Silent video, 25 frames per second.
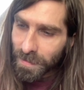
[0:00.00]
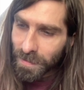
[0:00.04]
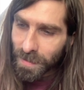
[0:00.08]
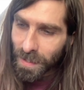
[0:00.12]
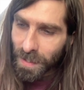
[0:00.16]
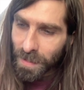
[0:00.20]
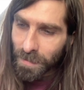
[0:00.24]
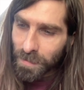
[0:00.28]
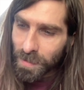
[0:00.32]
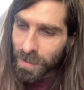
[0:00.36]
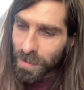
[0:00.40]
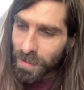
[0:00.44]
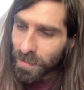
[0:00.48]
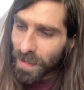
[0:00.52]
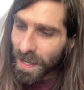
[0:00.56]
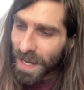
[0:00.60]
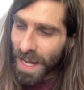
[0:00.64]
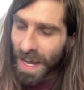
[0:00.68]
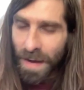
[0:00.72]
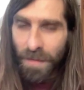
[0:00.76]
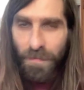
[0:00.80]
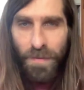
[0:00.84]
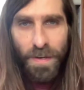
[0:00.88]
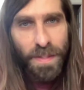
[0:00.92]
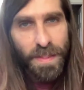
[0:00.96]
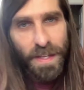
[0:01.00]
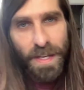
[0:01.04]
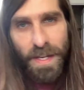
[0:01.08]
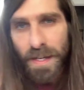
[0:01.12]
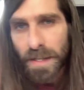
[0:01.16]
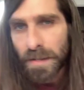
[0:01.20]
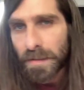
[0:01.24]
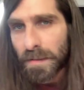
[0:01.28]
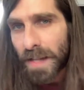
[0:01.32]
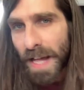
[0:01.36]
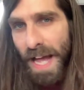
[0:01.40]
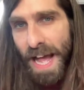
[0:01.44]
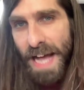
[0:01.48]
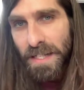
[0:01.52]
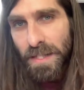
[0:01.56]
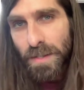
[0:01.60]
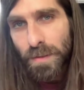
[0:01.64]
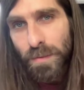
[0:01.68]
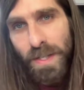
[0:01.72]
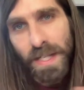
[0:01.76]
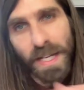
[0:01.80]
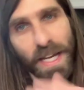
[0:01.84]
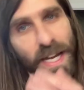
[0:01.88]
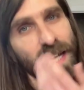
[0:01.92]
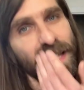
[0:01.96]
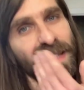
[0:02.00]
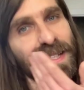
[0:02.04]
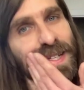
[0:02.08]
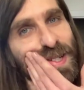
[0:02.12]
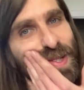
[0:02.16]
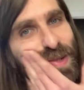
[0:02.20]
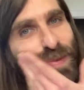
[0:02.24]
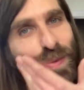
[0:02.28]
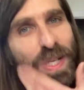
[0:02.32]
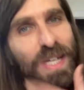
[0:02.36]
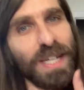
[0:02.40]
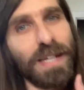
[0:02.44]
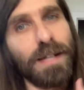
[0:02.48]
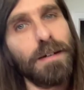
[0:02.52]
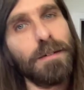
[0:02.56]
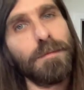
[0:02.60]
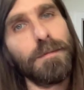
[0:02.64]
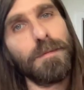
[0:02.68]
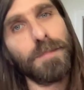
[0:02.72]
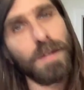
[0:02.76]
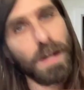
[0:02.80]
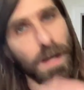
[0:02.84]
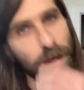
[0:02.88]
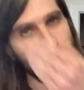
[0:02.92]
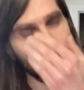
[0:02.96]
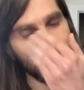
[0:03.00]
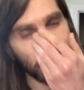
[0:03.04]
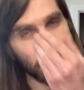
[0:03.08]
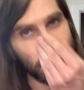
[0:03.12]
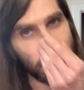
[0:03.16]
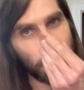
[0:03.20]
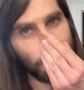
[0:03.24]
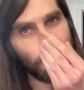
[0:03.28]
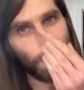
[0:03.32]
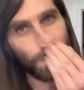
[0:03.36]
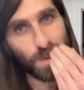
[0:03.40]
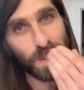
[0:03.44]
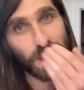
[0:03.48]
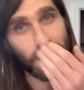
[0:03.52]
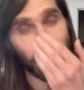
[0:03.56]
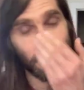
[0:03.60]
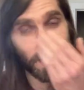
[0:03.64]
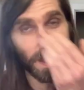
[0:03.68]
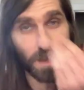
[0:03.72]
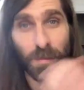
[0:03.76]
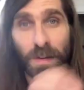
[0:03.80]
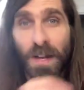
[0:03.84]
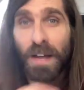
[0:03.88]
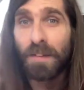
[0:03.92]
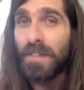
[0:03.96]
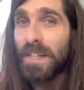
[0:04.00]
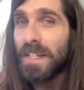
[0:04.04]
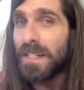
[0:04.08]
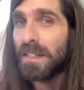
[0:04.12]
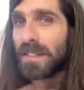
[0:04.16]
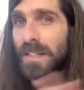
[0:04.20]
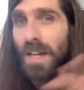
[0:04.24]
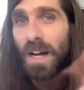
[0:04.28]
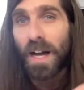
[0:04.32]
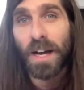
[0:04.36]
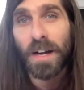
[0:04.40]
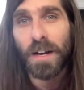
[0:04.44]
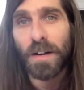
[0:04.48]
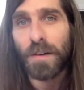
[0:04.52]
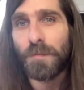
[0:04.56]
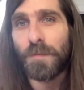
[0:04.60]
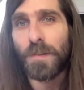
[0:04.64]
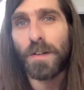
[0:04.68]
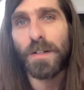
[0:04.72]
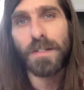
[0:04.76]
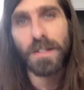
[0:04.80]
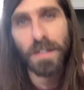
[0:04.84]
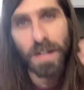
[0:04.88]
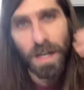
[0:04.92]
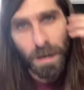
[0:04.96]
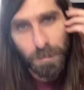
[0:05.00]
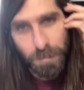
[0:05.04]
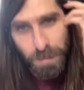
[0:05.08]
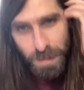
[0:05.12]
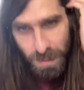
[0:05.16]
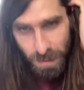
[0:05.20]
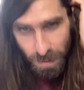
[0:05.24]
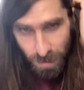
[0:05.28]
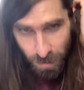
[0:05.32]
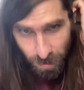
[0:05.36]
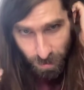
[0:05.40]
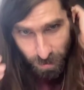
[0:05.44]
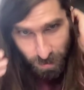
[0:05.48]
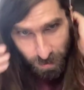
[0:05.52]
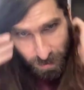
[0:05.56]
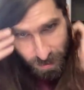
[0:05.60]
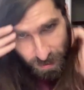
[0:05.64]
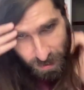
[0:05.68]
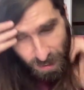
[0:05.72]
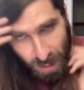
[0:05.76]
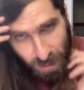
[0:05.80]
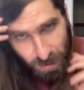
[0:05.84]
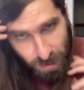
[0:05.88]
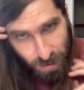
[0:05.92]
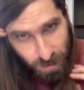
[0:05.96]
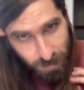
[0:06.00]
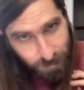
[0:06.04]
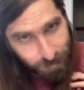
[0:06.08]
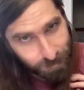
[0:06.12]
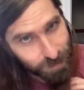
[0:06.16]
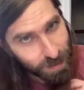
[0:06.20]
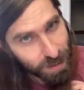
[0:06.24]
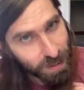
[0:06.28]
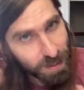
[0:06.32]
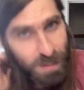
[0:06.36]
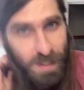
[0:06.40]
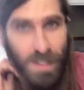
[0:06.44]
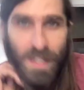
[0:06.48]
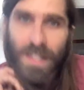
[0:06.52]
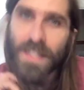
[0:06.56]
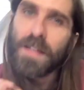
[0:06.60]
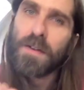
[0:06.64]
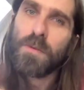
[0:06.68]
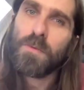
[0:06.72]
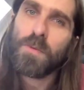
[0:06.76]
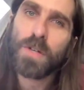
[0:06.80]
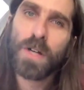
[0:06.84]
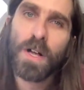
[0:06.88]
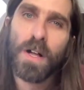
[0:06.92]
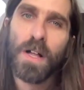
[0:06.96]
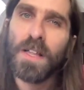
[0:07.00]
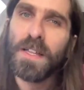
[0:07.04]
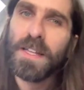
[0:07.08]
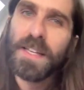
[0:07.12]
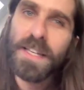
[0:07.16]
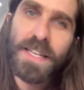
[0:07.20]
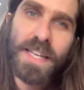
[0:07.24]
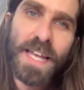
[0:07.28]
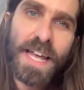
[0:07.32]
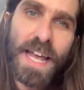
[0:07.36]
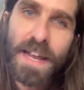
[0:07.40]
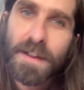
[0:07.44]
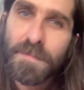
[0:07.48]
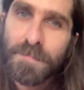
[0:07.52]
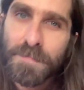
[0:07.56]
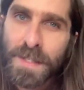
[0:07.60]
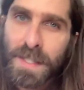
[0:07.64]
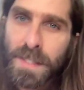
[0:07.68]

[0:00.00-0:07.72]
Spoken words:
I'm going to do everything last week and this week up to this point. And then we have the entire first compositional section. And then we'll call it a day.